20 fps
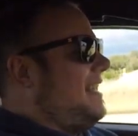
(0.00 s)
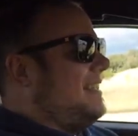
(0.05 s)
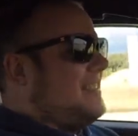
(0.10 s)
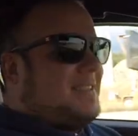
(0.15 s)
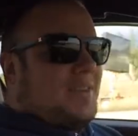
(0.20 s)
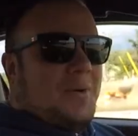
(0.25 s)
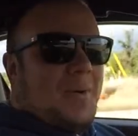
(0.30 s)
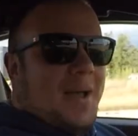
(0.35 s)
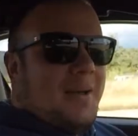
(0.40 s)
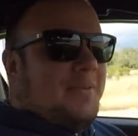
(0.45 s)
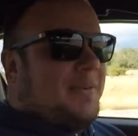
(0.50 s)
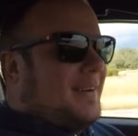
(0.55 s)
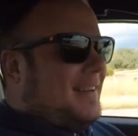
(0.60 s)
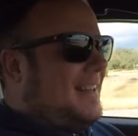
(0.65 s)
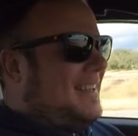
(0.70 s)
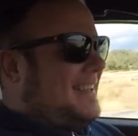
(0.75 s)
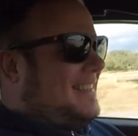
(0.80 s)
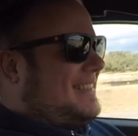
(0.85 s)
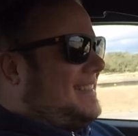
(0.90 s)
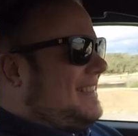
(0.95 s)
So
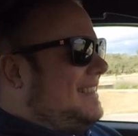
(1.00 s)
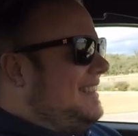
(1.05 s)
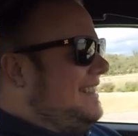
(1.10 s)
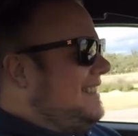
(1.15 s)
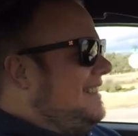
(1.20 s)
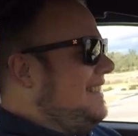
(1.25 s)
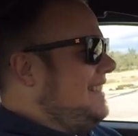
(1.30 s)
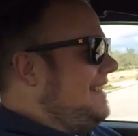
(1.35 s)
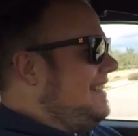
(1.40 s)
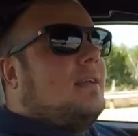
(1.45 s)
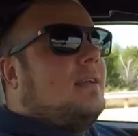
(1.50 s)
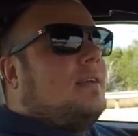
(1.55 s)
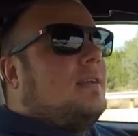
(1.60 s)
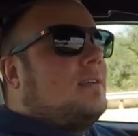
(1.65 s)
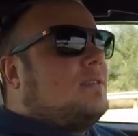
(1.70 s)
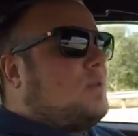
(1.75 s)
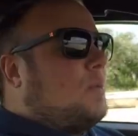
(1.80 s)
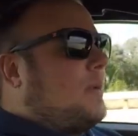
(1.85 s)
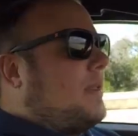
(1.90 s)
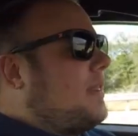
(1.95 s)
effortless.
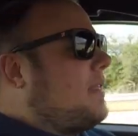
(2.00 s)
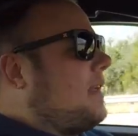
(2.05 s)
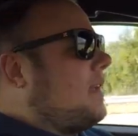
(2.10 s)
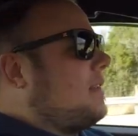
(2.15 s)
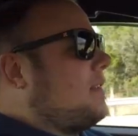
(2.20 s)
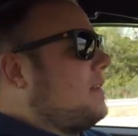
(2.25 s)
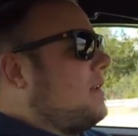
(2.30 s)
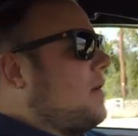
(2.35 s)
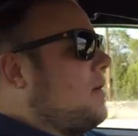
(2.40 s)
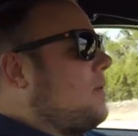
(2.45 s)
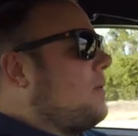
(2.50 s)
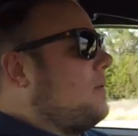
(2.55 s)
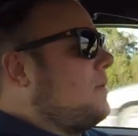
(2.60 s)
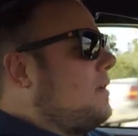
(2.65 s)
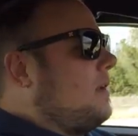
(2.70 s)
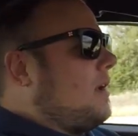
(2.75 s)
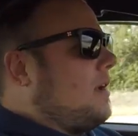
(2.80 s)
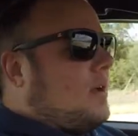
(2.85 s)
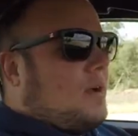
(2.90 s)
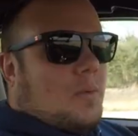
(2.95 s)
So one thing to note,
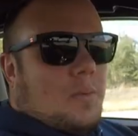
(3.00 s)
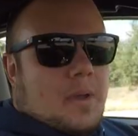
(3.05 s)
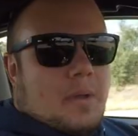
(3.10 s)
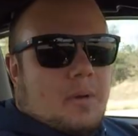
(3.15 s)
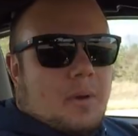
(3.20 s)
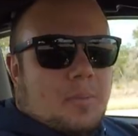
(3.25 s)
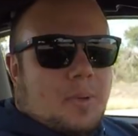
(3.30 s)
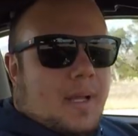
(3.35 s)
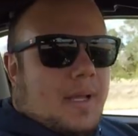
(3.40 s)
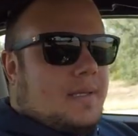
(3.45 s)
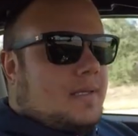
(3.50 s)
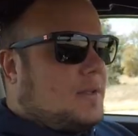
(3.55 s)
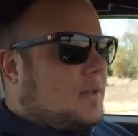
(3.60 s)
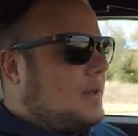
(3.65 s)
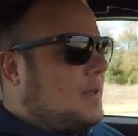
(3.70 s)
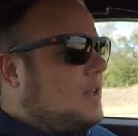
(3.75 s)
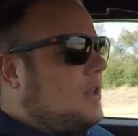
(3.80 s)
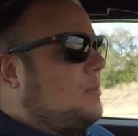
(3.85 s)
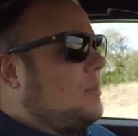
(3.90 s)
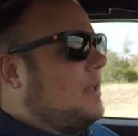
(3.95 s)
we replaced the
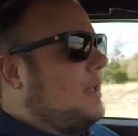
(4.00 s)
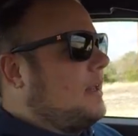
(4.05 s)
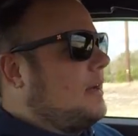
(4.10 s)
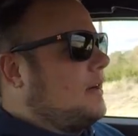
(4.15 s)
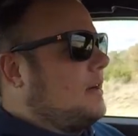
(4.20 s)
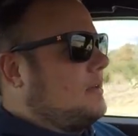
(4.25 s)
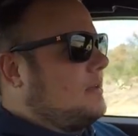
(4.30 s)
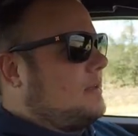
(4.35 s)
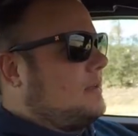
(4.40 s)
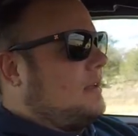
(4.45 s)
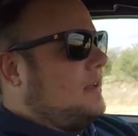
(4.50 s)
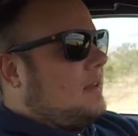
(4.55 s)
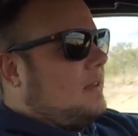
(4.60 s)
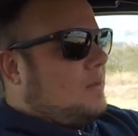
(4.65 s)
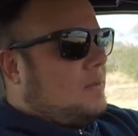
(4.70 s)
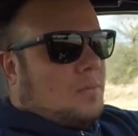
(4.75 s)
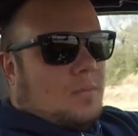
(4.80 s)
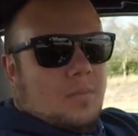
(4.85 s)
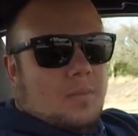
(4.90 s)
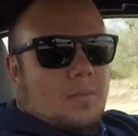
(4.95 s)
accumulators in
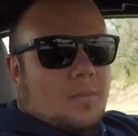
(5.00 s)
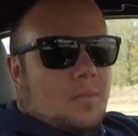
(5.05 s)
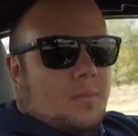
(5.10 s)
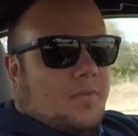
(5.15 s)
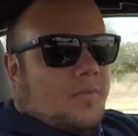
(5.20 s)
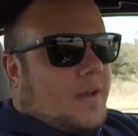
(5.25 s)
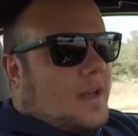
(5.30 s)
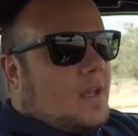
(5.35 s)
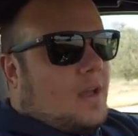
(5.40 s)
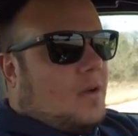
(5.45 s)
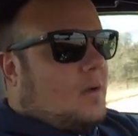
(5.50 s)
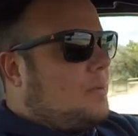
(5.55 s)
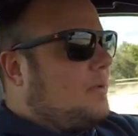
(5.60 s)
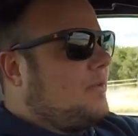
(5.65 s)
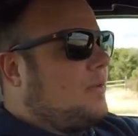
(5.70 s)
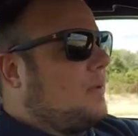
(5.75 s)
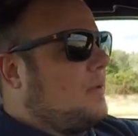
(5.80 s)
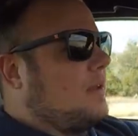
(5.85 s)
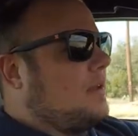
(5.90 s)
video before the